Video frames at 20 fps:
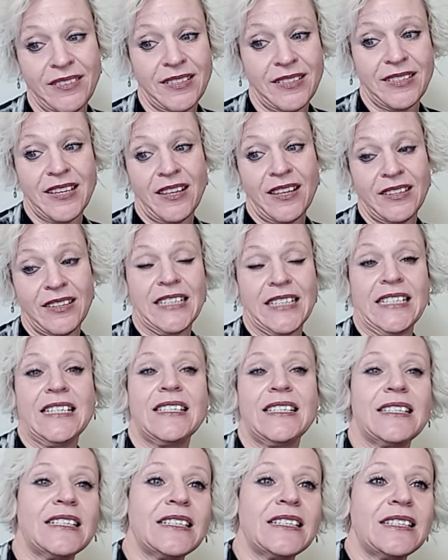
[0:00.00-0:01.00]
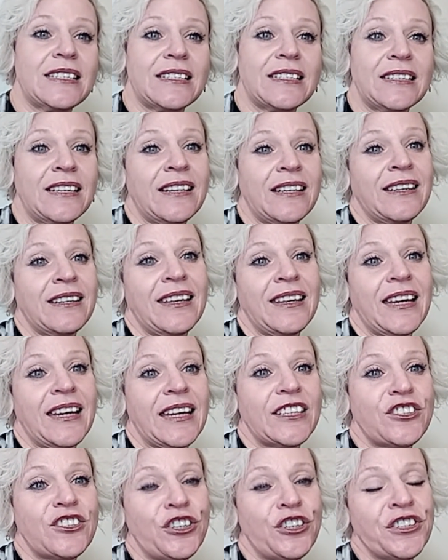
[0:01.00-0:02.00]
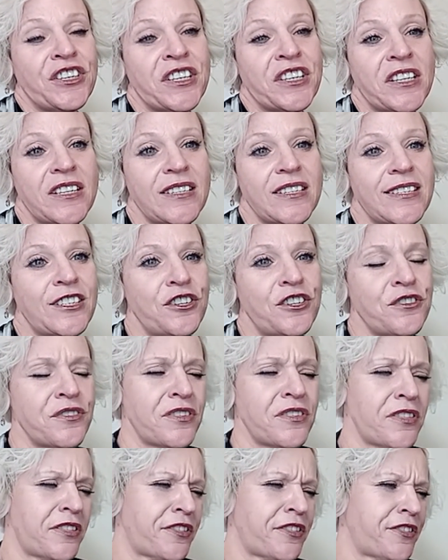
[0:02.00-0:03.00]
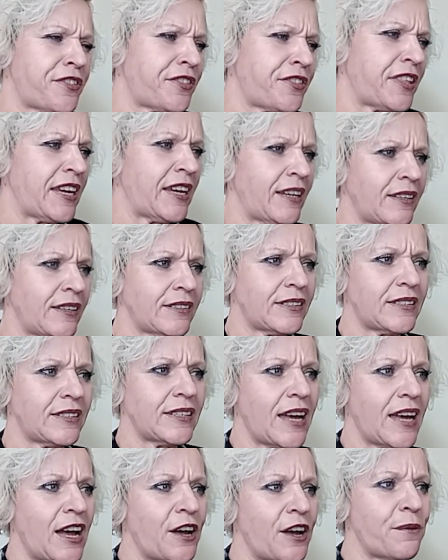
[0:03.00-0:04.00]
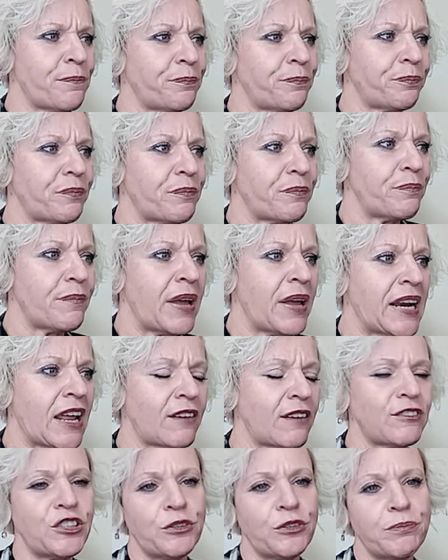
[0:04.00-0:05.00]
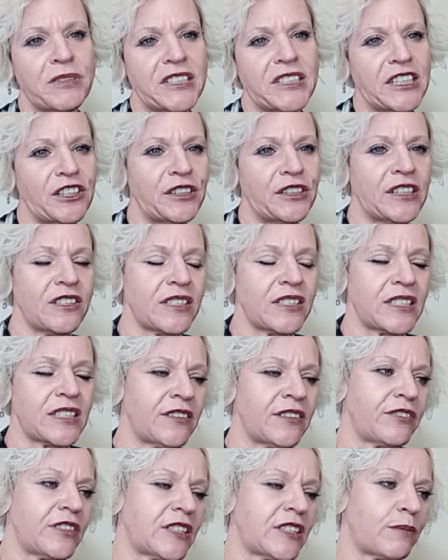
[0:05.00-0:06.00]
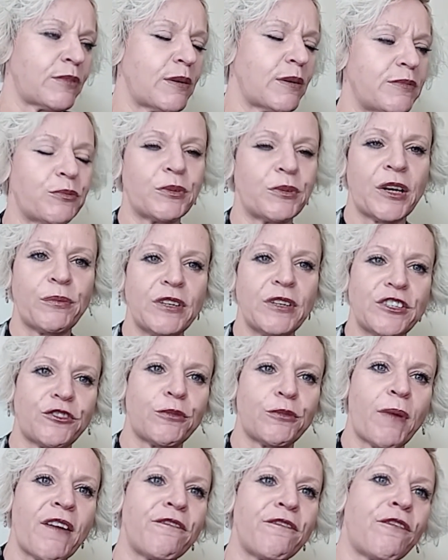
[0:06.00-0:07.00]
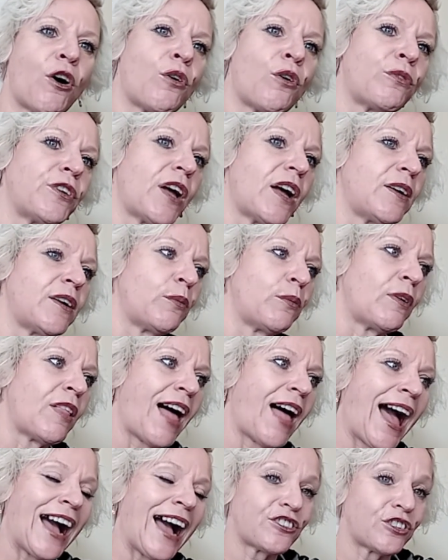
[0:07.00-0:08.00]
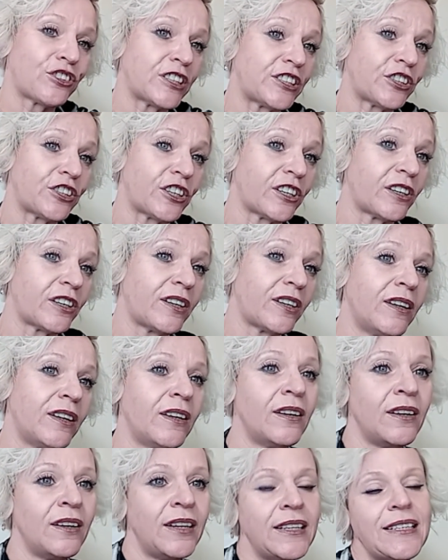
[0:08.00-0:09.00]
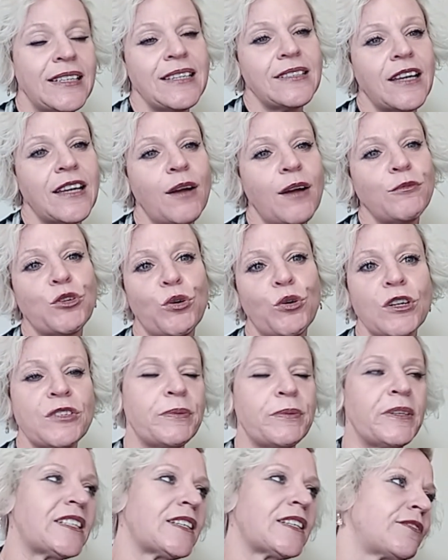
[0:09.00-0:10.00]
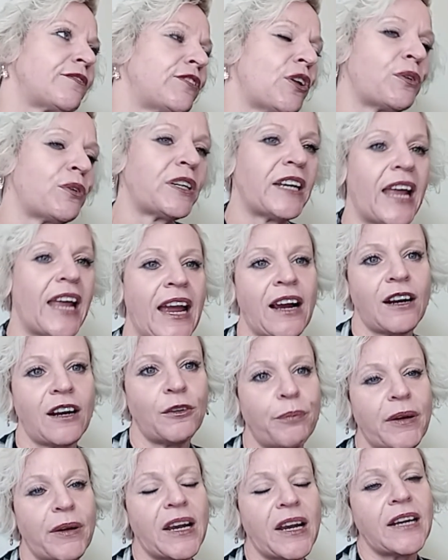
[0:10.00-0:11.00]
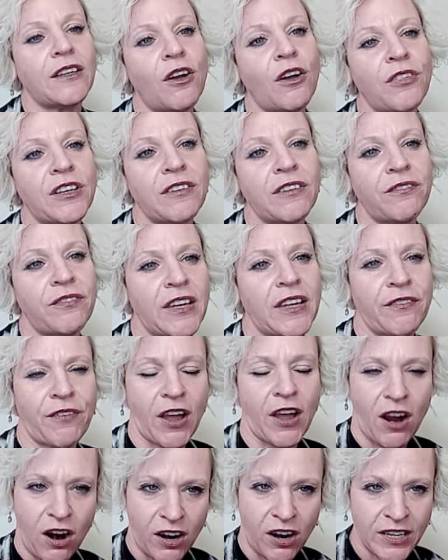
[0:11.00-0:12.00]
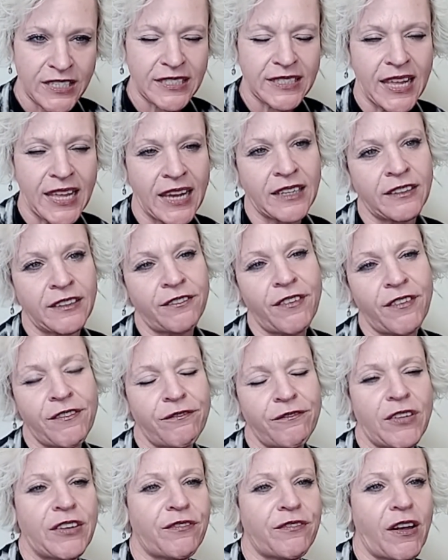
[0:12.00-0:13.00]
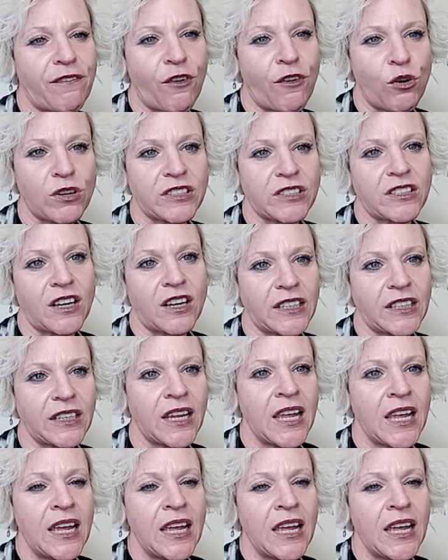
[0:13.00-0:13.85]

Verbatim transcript: Telekinesis, certain things made out of certain materials. If sometimes when I reach for my phone, it will actually turn. It doesn't come towards me. It doesn't float in air. But I know that if I harness that and if I focused on it,